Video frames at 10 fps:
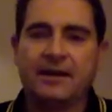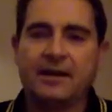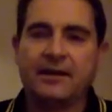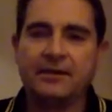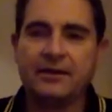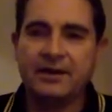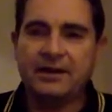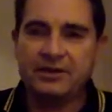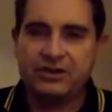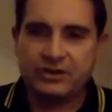and they're
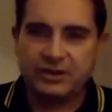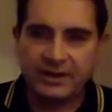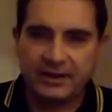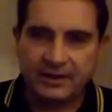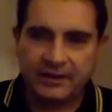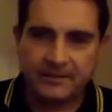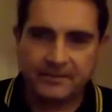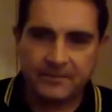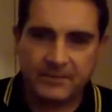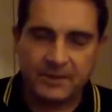each
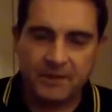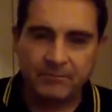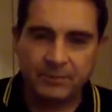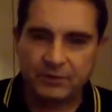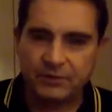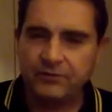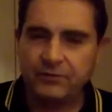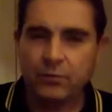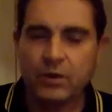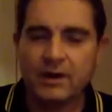numbered
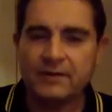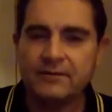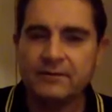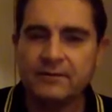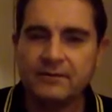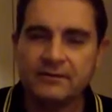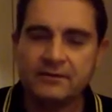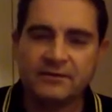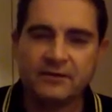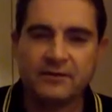1
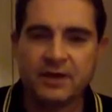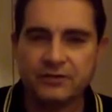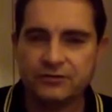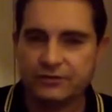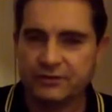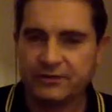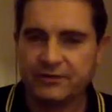to 700.